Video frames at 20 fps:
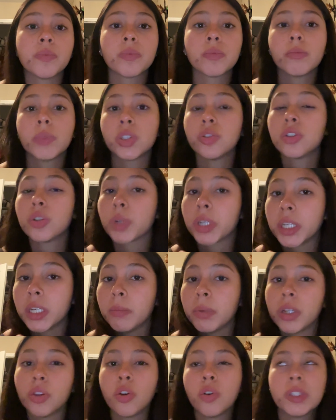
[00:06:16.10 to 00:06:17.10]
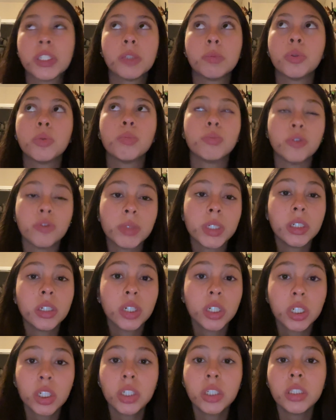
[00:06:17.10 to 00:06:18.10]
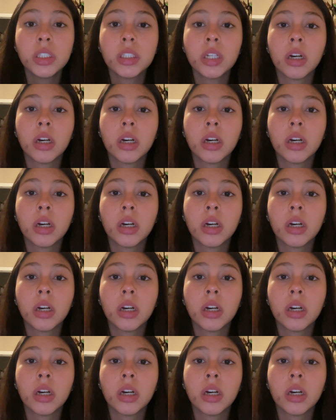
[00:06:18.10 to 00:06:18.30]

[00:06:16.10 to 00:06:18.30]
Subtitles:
Muscles are working but no visible movement occurs.